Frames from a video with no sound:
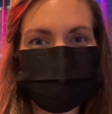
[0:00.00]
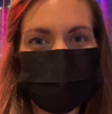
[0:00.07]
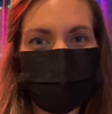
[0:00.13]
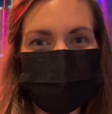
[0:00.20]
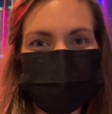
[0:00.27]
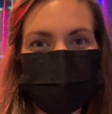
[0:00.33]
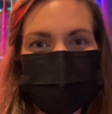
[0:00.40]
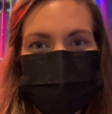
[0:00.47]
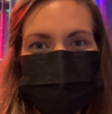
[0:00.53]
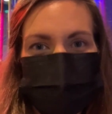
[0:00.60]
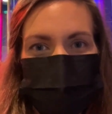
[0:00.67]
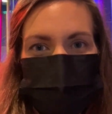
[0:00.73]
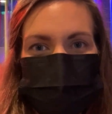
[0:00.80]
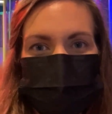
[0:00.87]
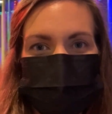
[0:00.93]
Having a really nice
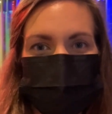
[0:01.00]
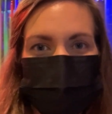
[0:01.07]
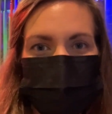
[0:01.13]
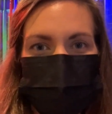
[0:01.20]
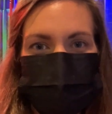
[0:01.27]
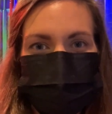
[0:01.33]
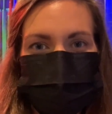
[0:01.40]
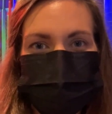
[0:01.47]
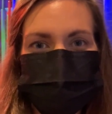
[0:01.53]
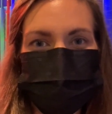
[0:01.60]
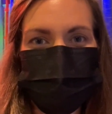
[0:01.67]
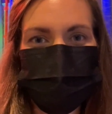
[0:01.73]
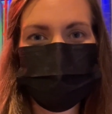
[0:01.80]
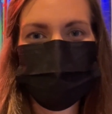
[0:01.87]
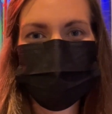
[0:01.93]
time here. As we
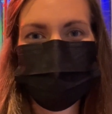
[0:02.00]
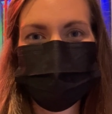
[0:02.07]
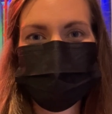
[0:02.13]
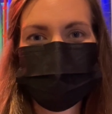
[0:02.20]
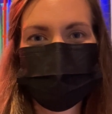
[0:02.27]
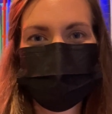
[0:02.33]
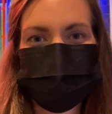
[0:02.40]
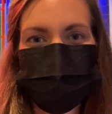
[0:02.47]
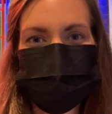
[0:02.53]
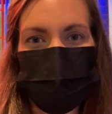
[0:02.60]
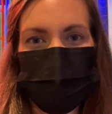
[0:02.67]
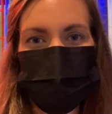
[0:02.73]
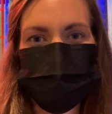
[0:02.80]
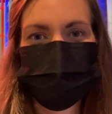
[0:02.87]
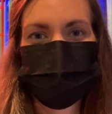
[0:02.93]
mentioned, it is
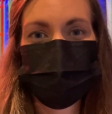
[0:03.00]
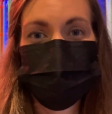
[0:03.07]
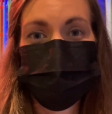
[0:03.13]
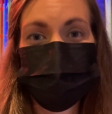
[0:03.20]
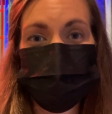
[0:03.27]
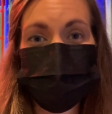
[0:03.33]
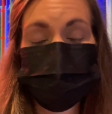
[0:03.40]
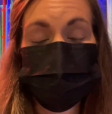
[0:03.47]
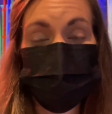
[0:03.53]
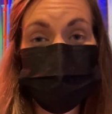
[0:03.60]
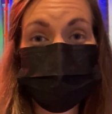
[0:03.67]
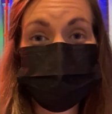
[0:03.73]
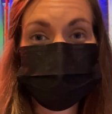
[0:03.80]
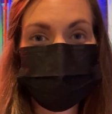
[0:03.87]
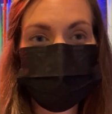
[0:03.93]
aimed at slightly
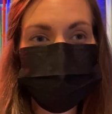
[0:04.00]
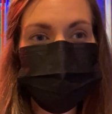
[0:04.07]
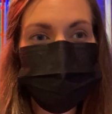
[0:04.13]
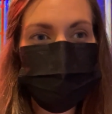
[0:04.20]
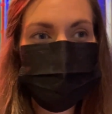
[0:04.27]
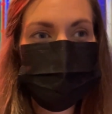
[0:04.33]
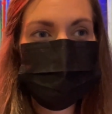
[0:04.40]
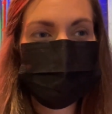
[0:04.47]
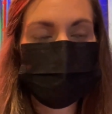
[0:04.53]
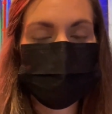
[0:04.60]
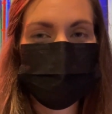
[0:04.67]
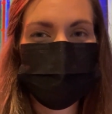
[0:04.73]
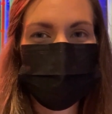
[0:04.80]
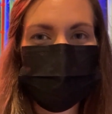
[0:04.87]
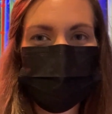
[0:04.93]
younger kids.
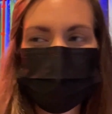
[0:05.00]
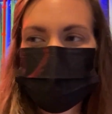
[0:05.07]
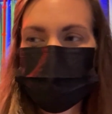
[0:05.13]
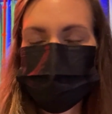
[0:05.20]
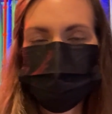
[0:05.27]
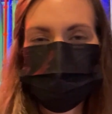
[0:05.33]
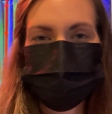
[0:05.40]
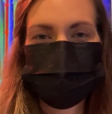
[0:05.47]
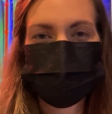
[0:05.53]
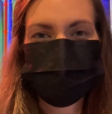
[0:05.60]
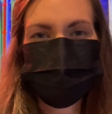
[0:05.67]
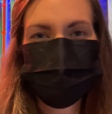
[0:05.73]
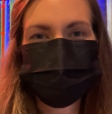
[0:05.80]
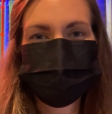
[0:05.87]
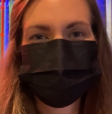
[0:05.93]
Um, our two are
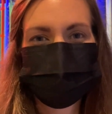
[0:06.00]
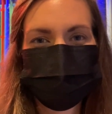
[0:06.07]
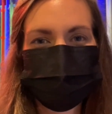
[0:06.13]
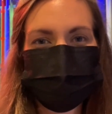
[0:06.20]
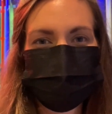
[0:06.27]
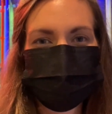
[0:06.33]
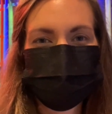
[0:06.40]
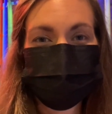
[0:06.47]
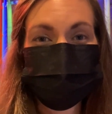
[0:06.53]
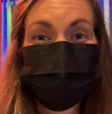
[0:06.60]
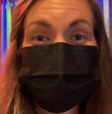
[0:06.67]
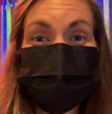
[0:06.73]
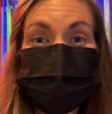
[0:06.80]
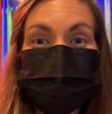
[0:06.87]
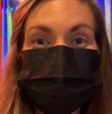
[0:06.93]
still getting an
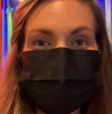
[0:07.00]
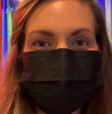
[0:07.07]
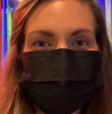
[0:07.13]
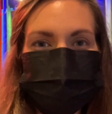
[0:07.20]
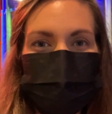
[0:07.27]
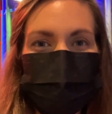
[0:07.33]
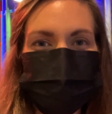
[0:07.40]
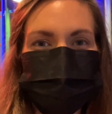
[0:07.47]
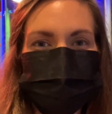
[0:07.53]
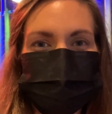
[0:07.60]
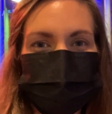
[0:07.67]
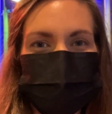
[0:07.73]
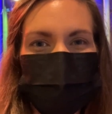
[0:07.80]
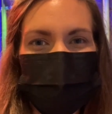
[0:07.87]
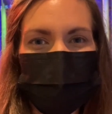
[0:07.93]
awful lot out of here.